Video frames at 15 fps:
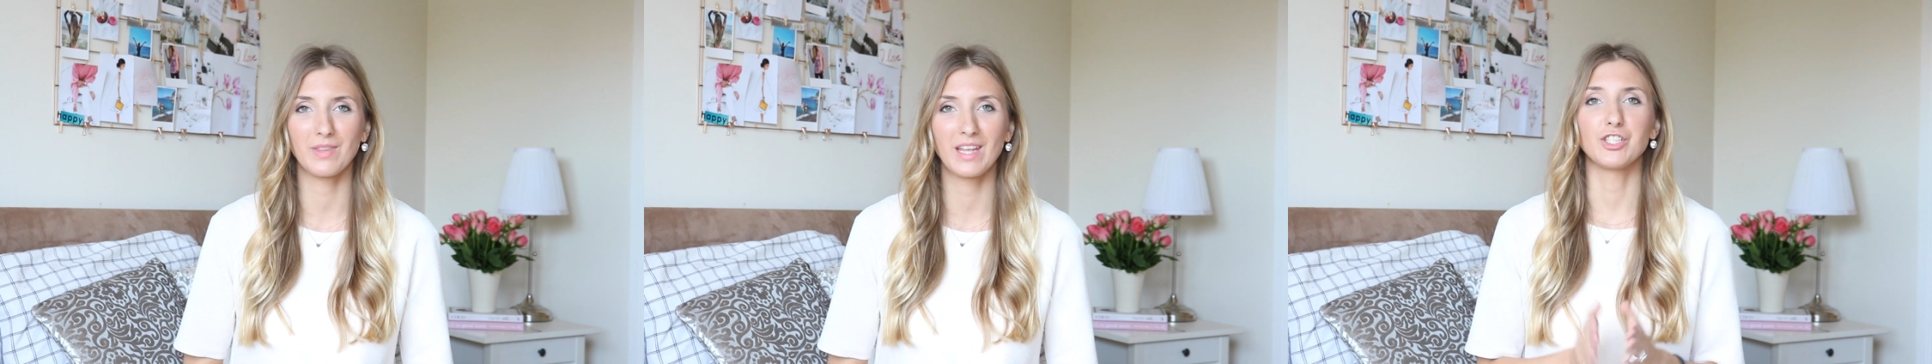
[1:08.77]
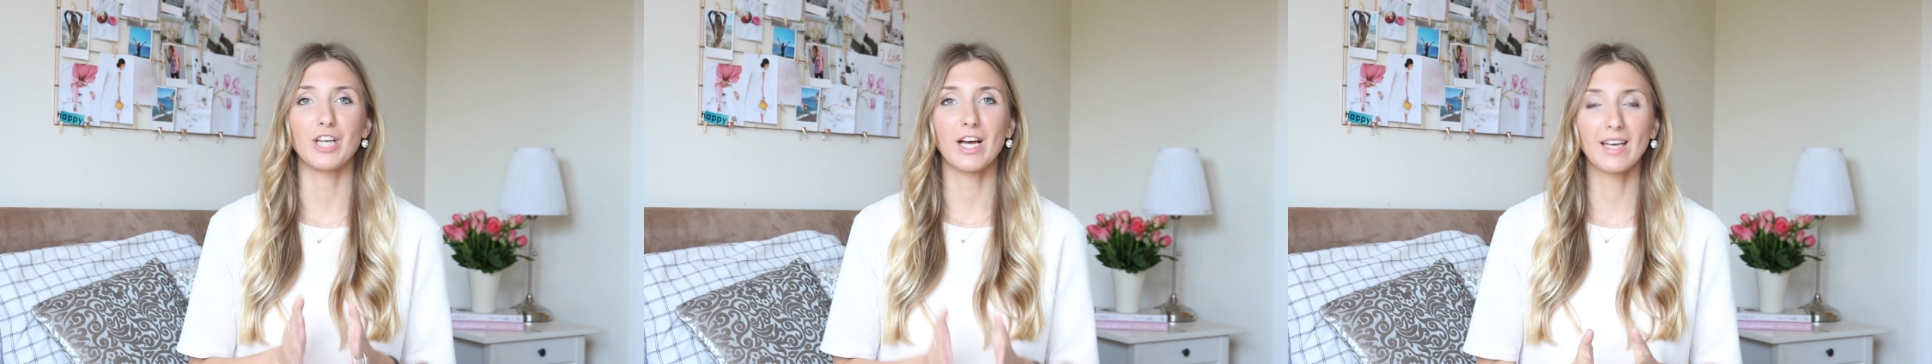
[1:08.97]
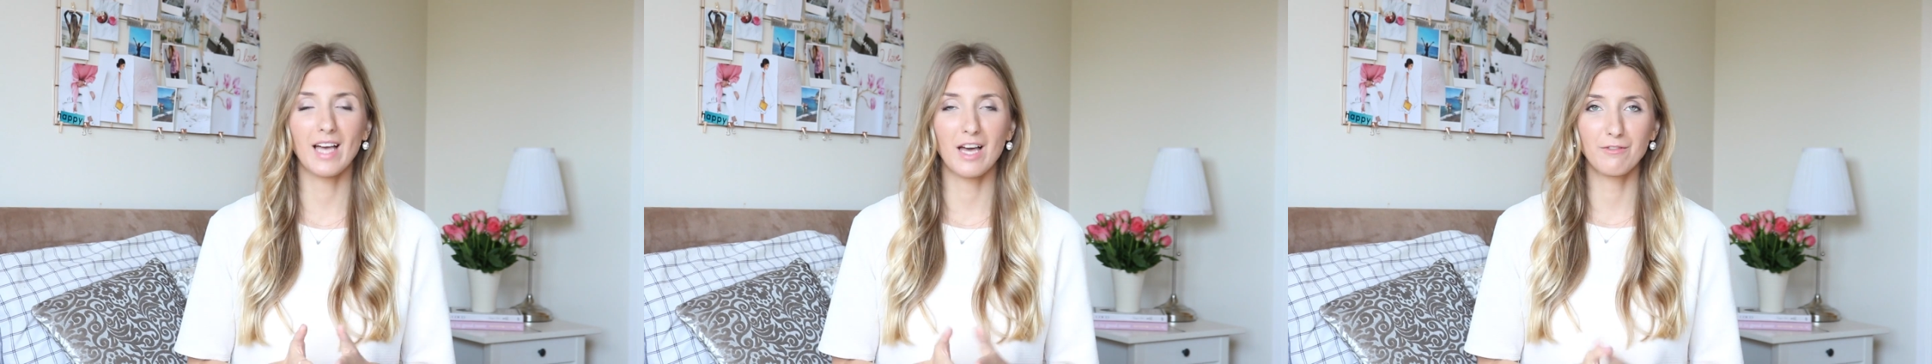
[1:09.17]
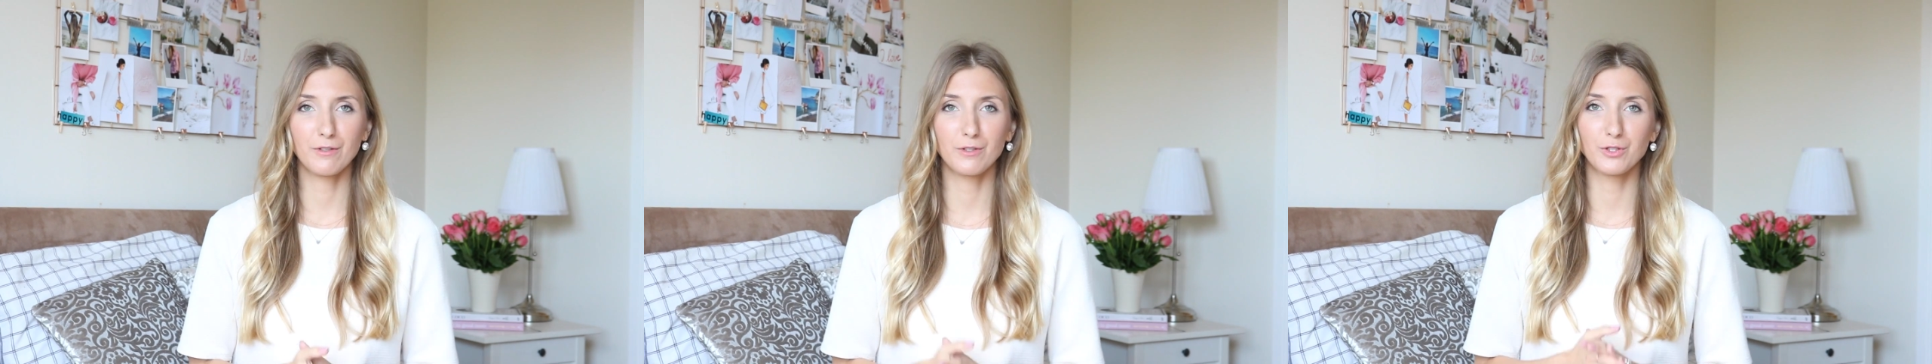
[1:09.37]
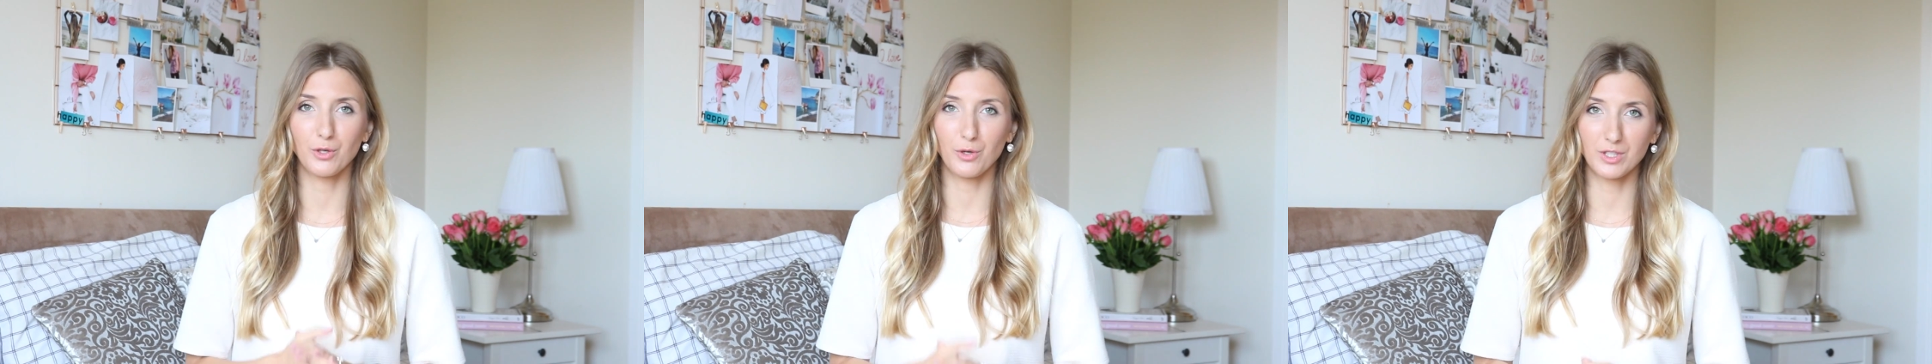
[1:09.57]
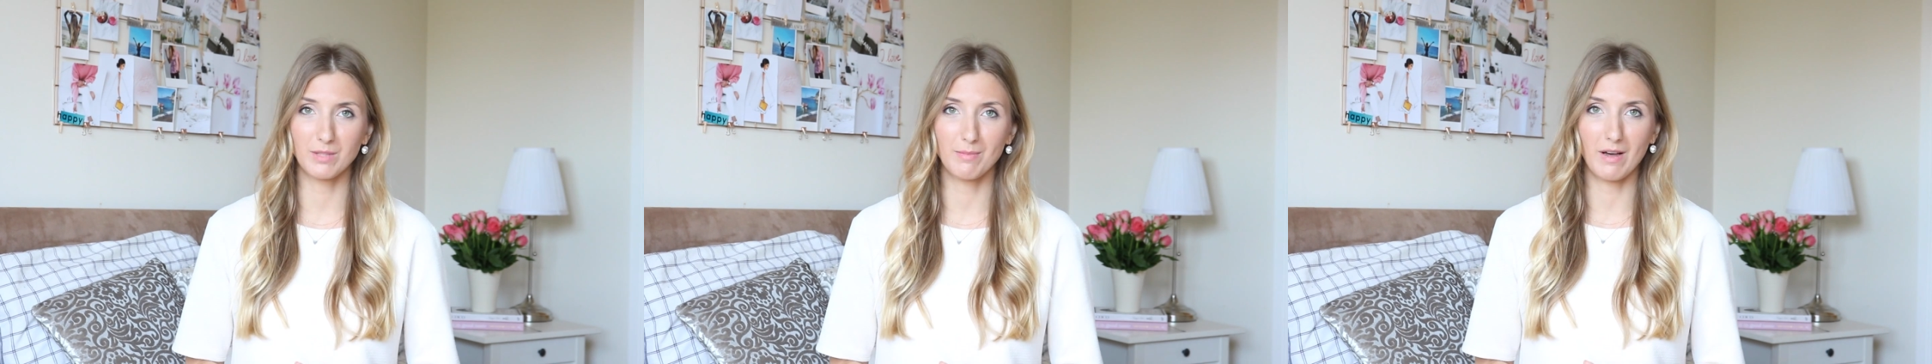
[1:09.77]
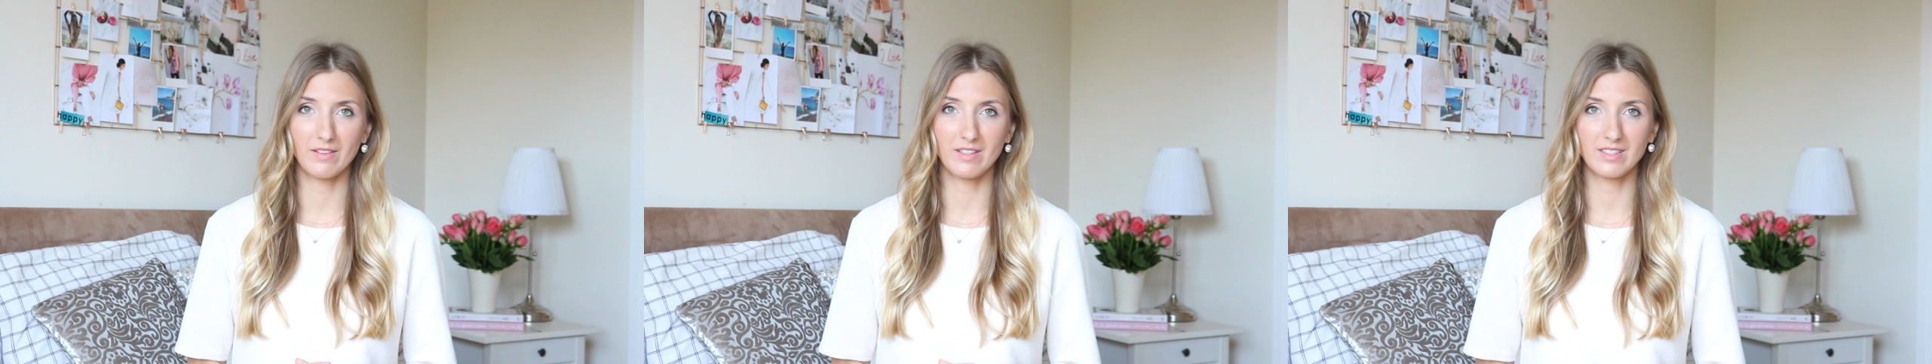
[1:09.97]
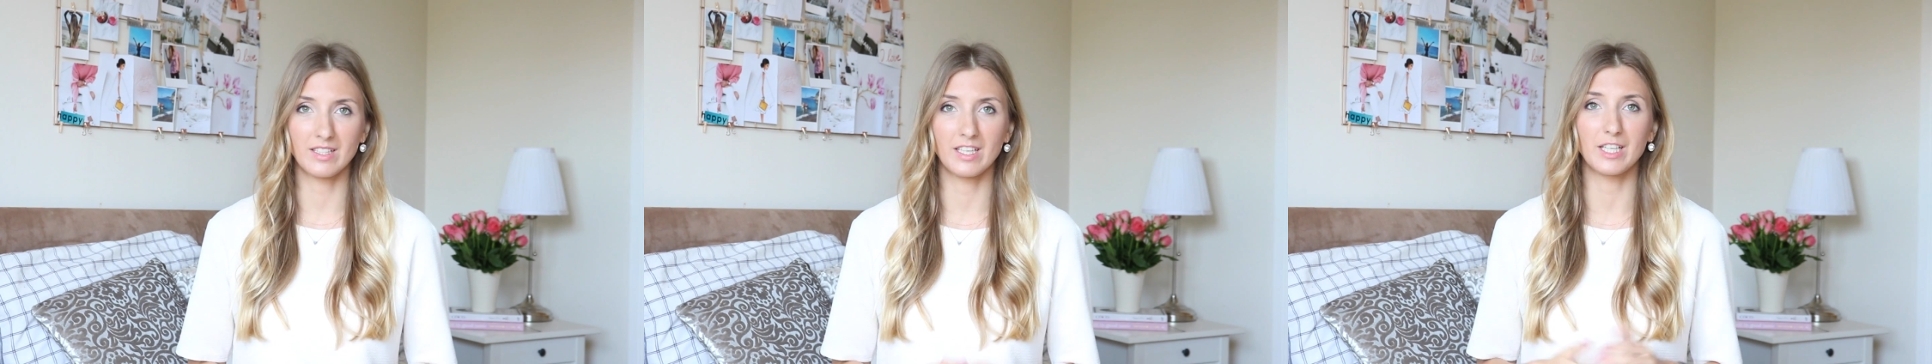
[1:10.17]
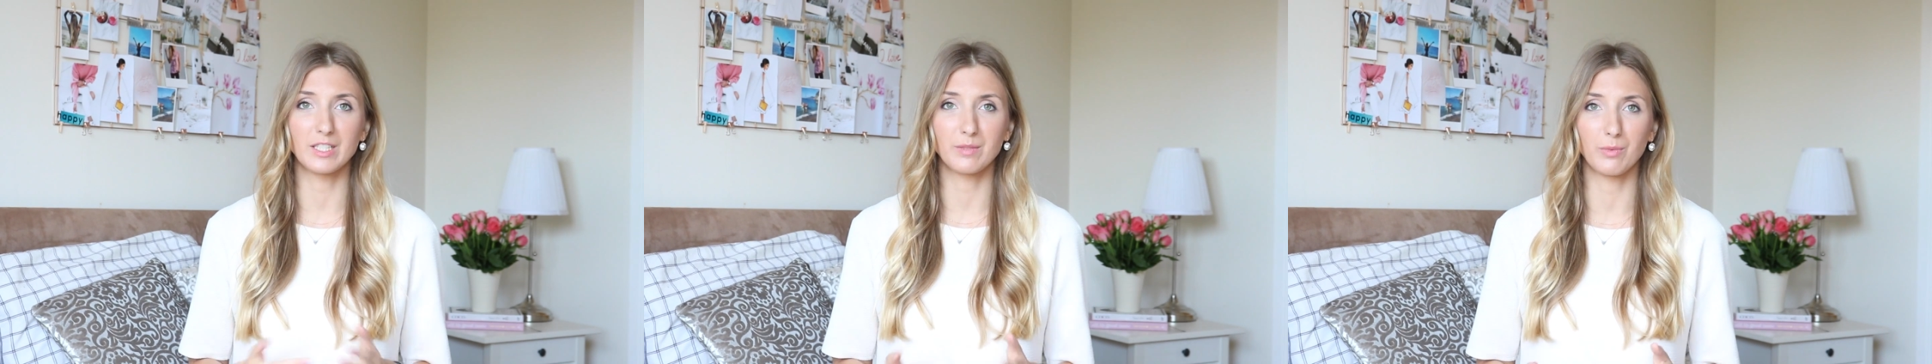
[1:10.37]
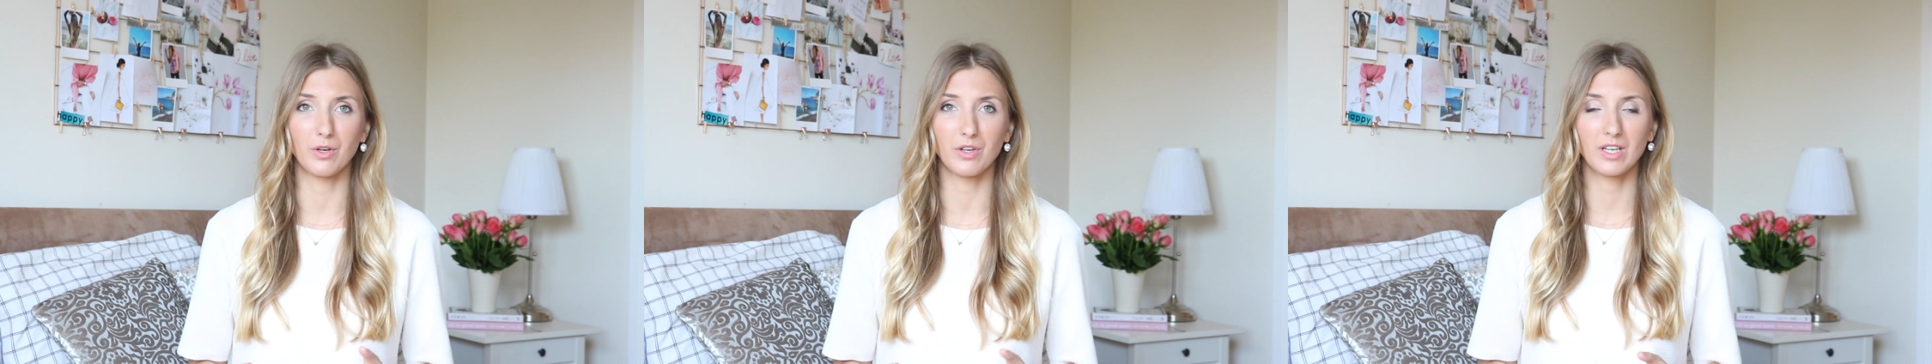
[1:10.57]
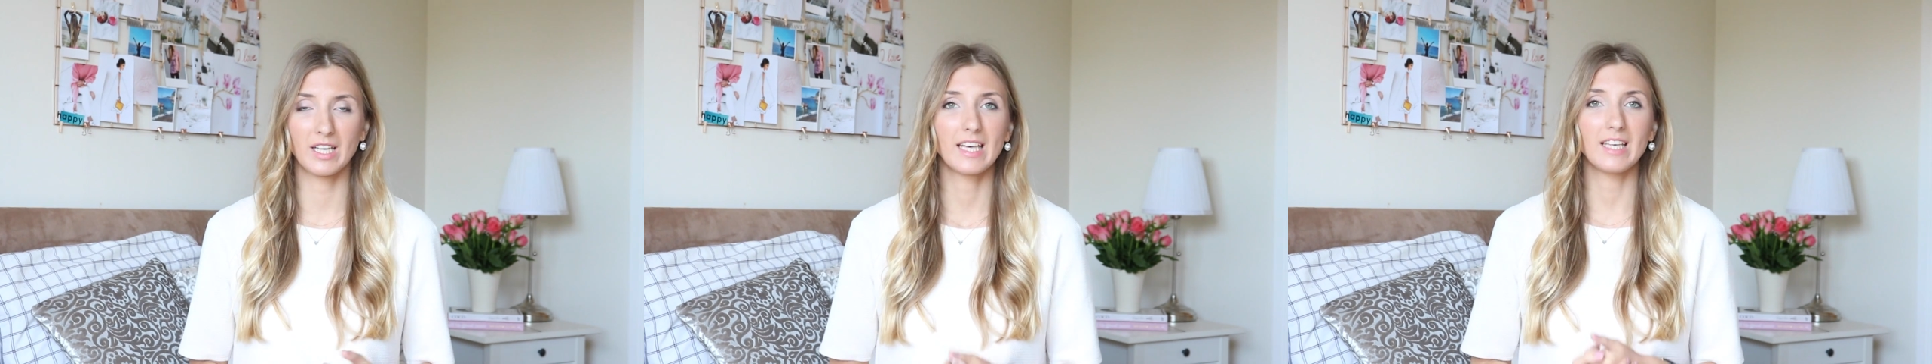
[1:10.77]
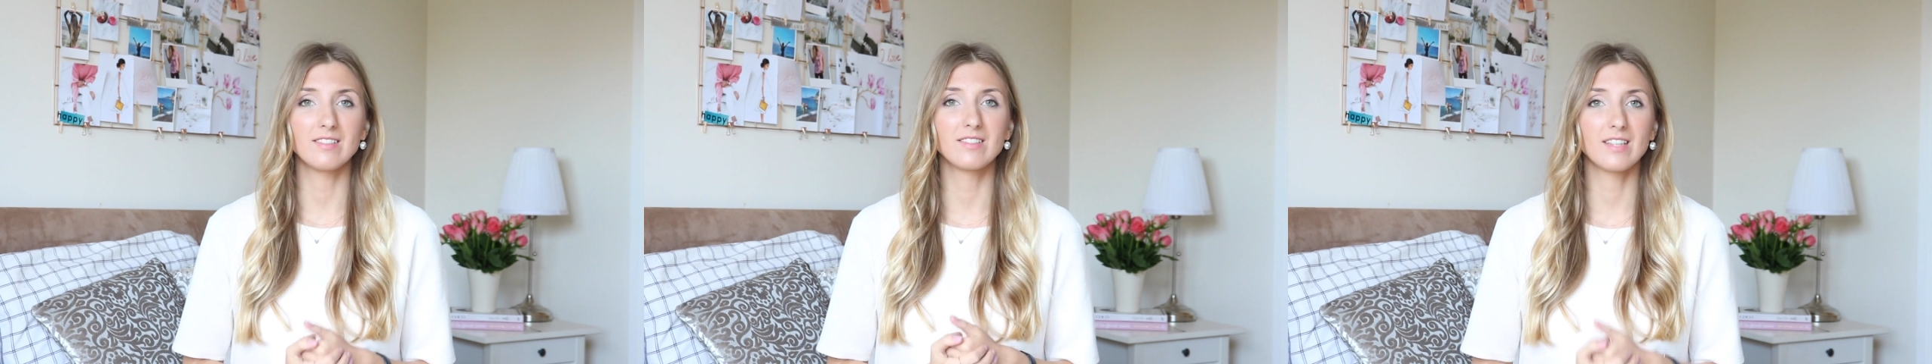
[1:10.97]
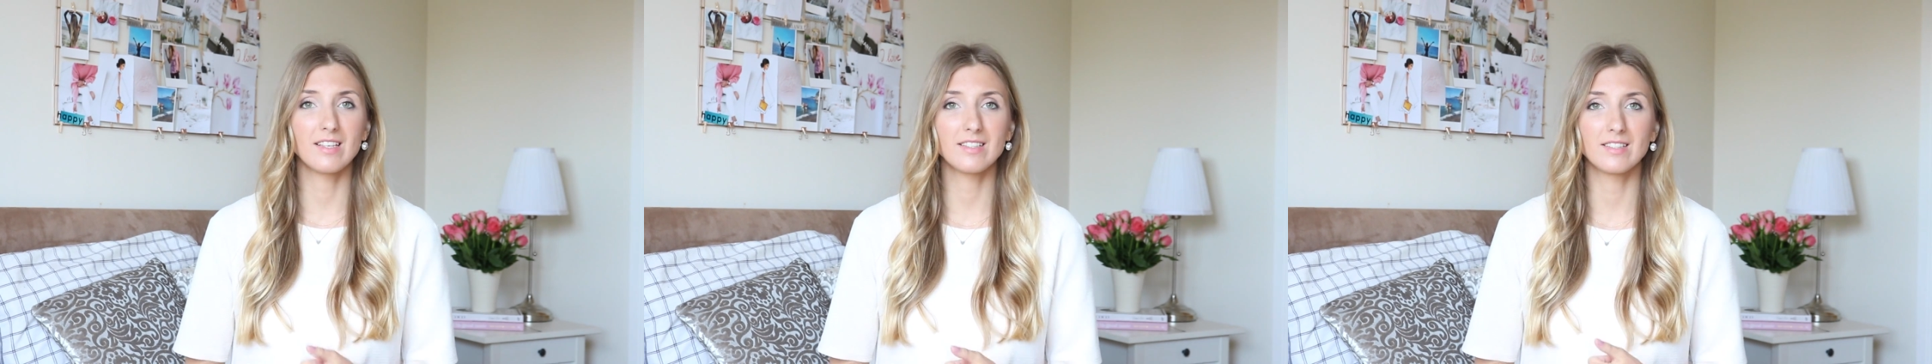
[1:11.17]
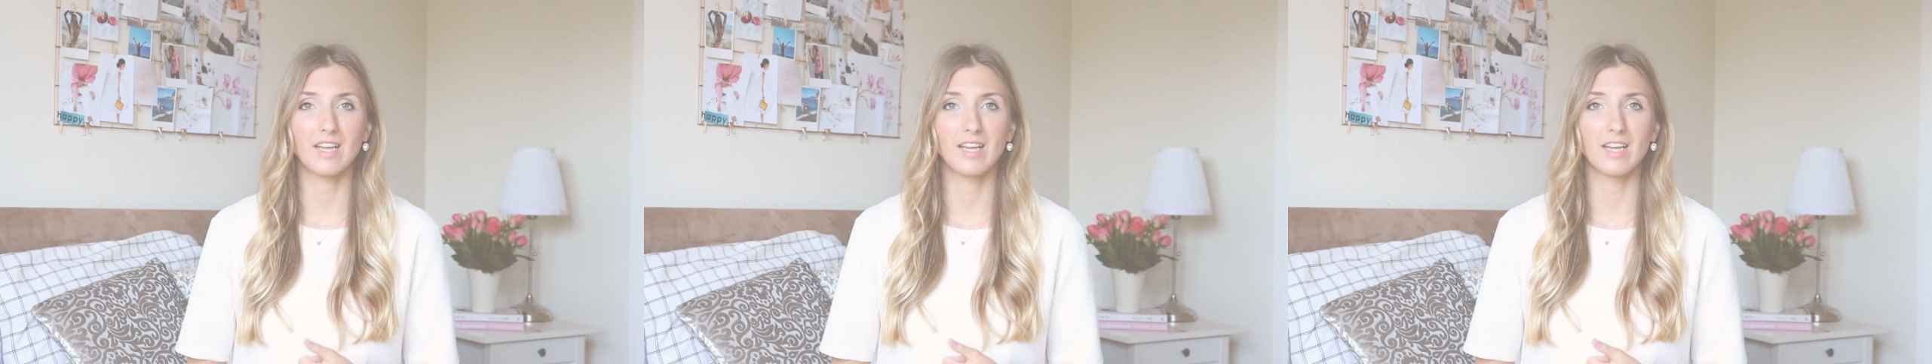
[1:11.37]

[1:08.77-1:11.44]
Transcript: Jack Canfield talks about this in his book. He says